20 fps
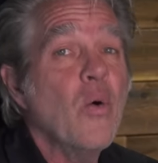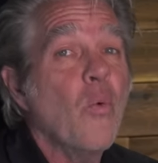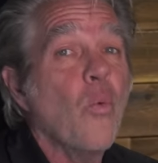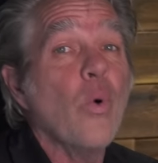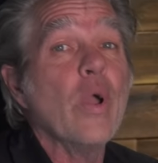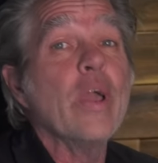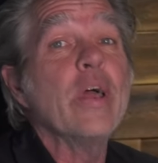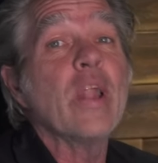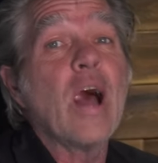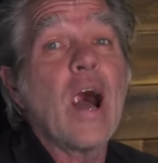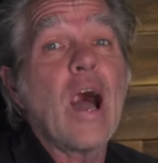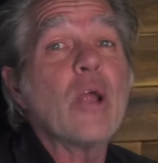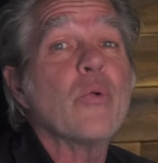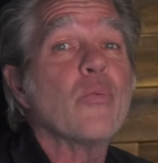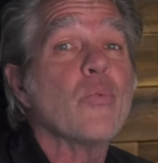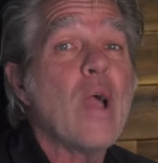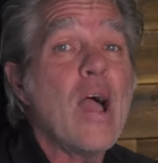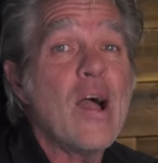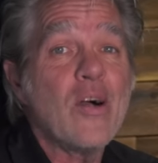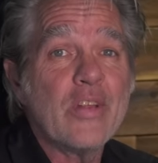When I
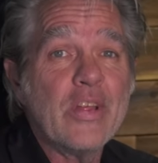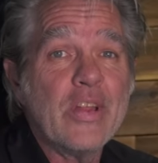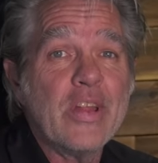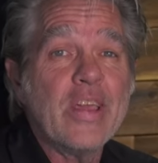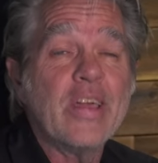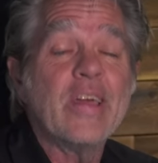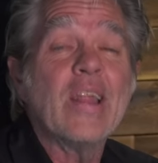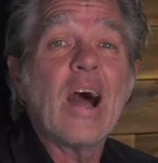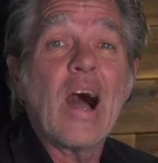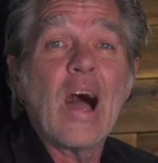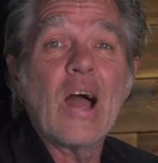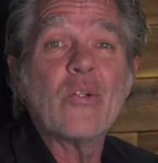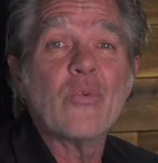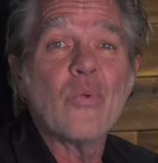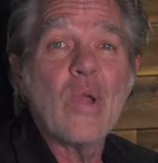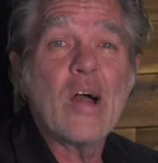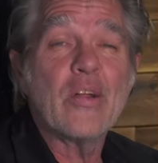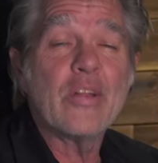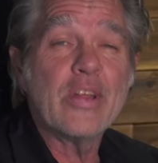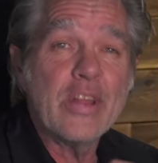routed it, I
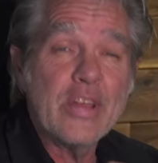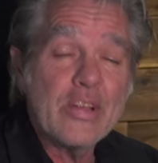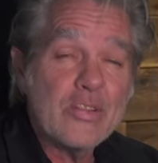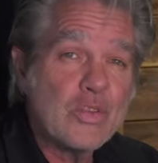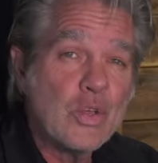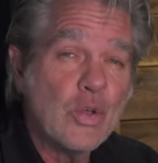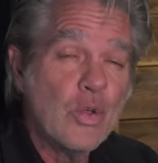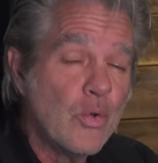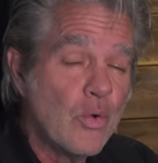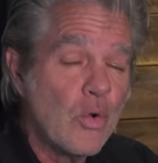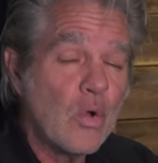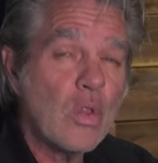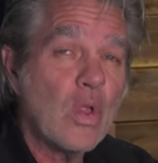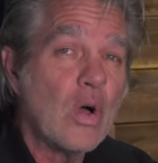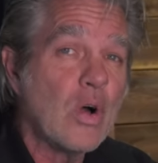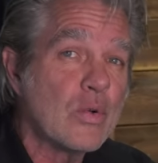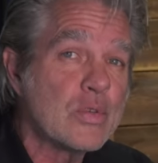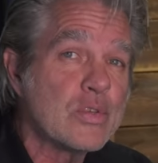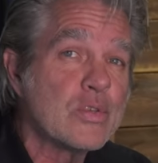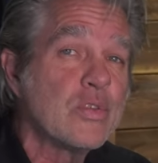routed it too
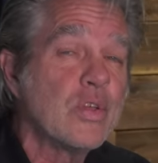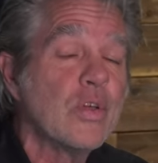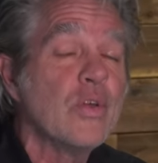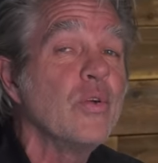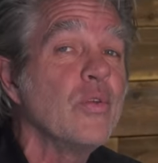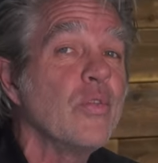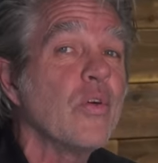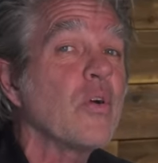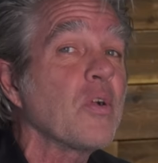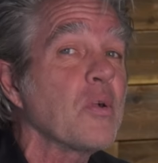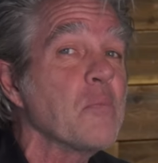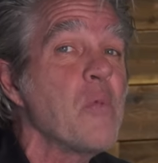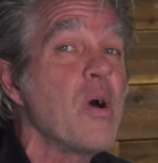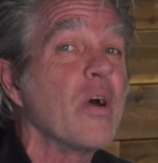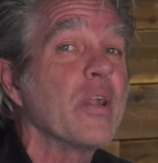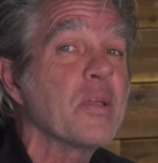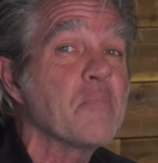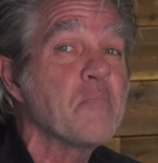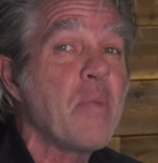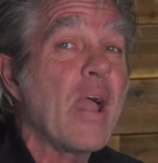close to the
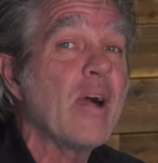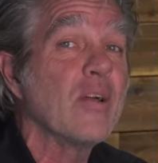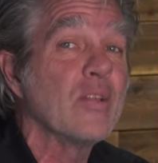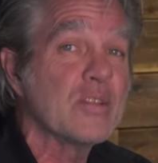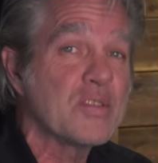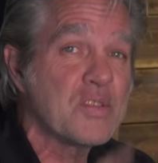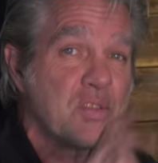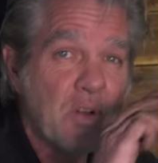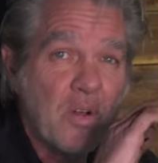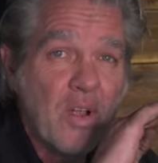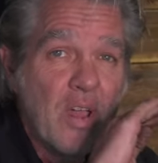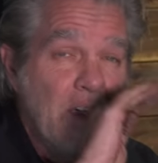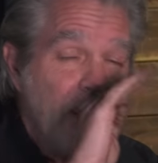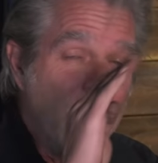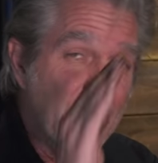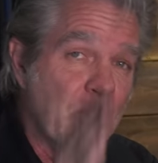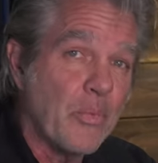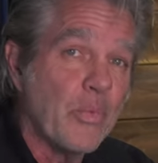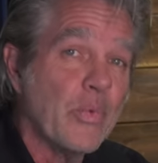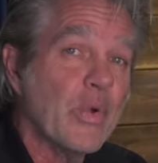harmonic balancer.
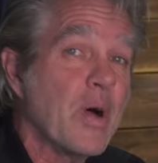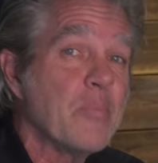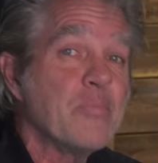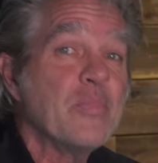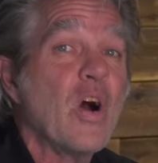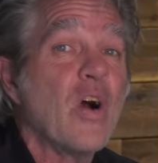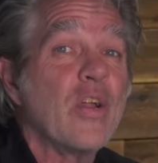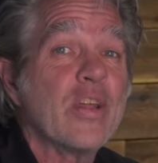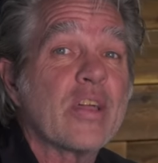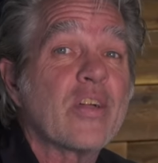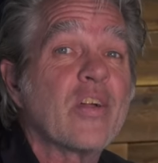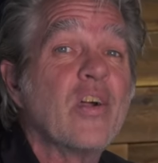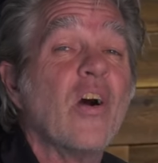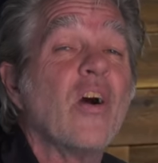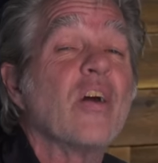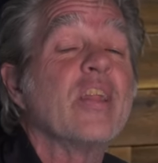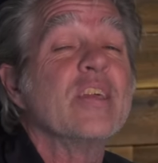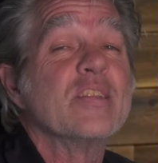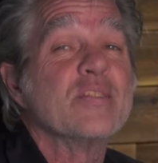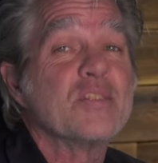It rubbed on it,
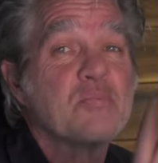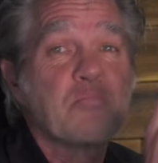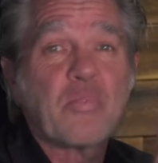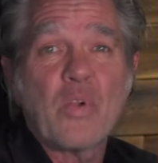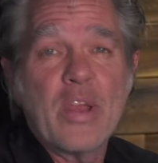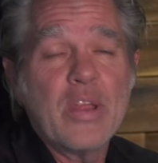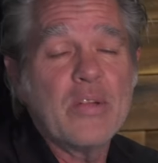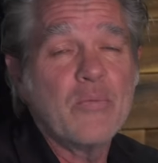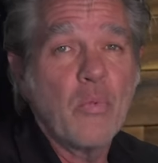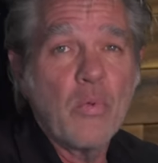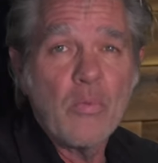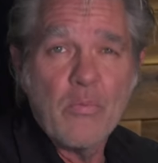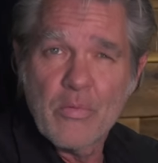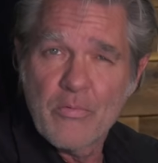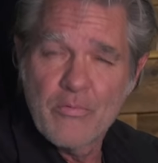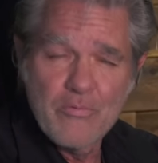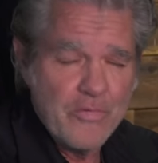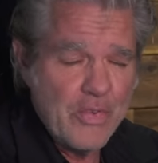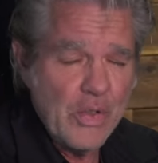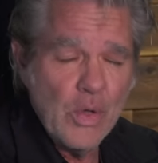cut it, and sprayed
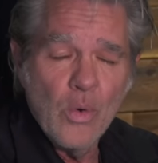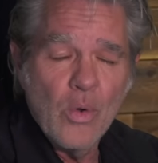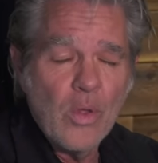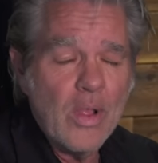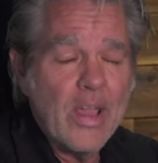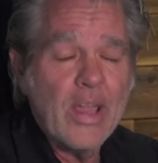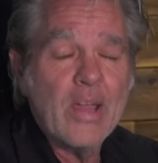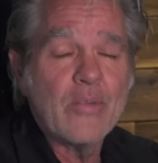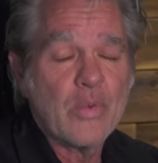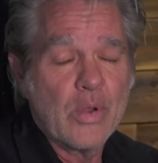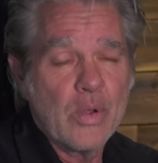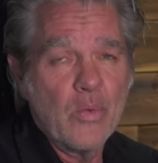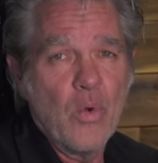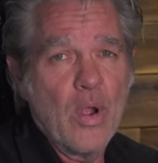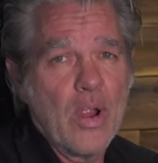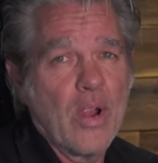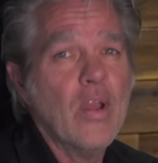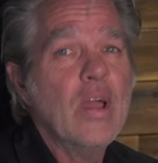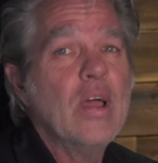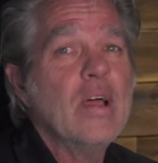fuel
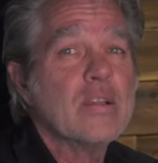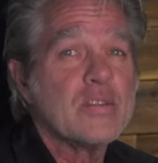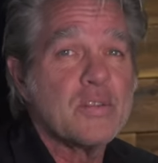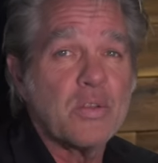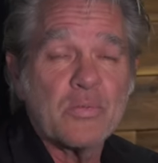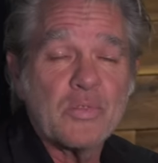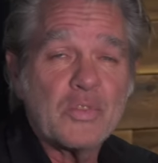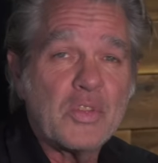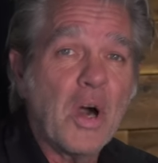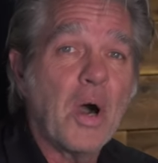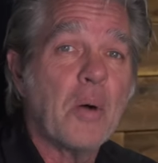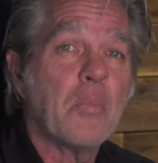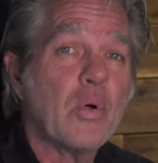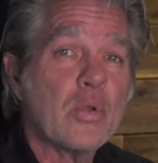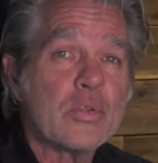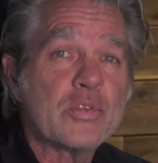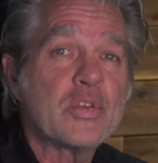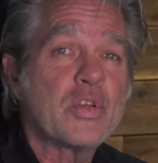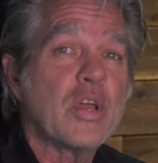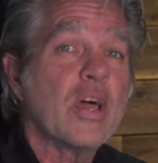everywhere. So
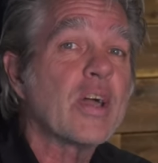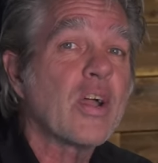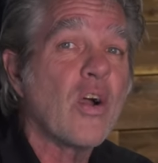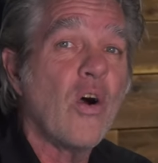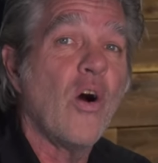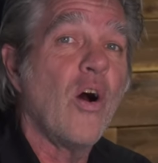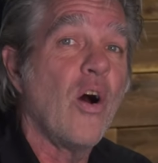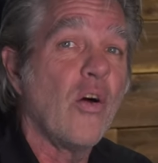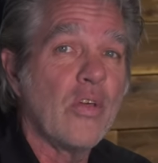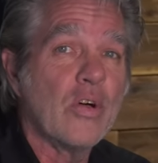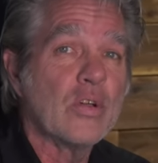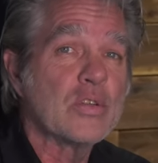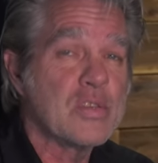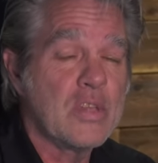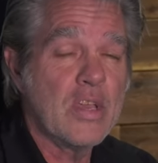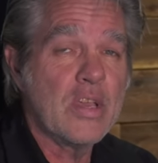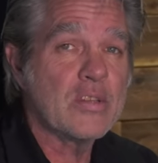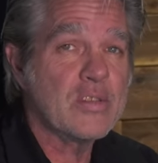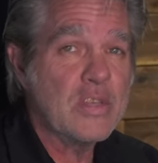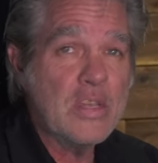double check all those
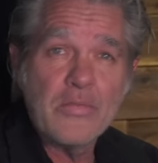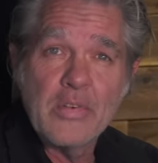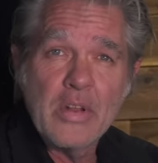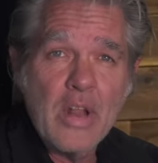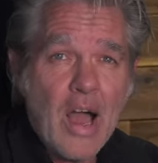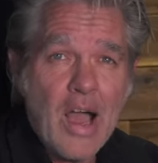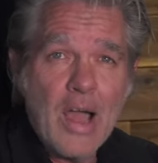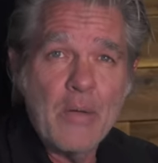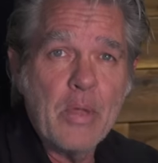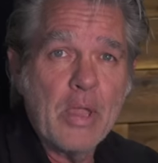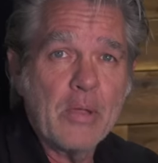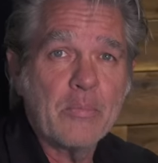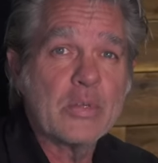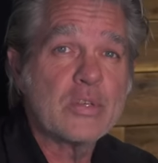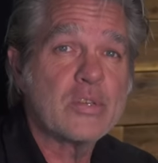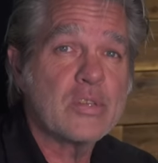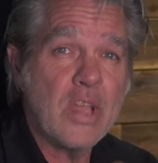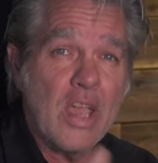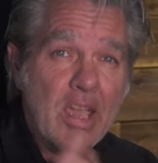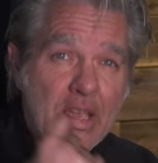things. Even I make
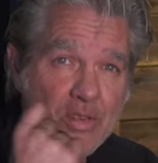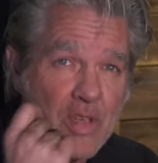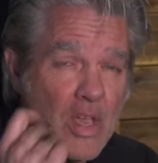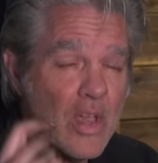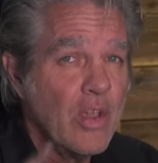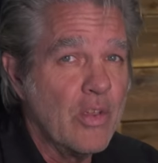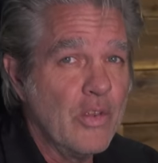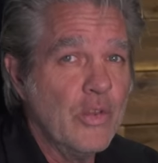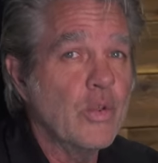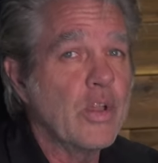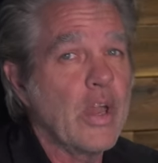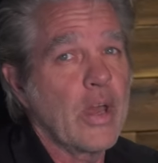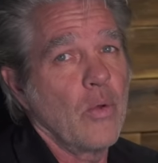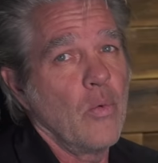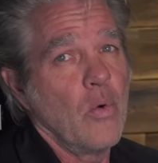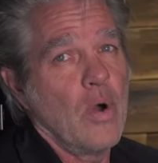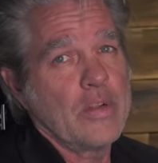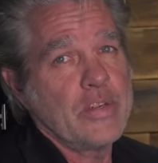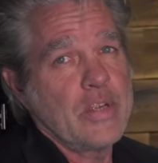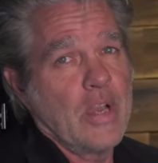mistakes. You got to
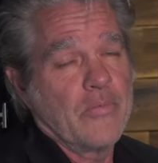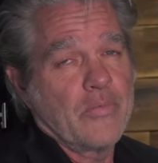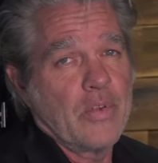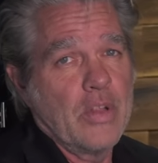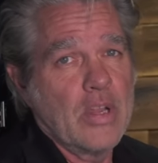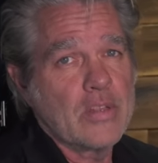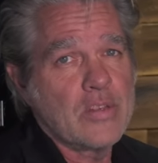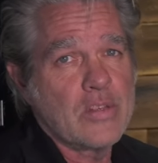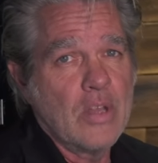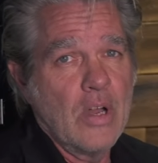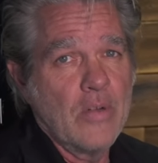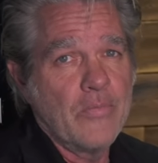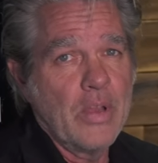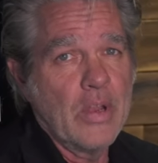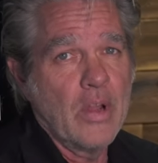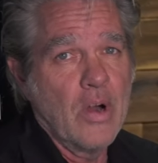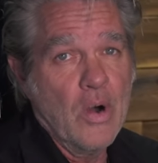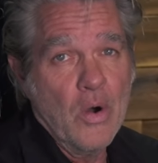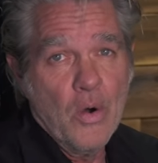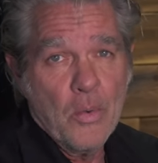watch out for that stuff
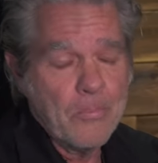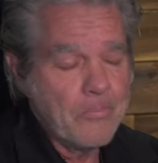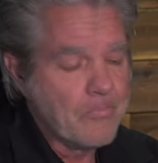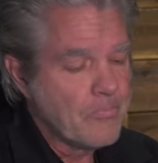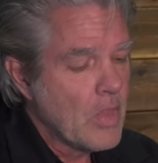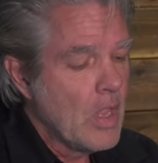at home.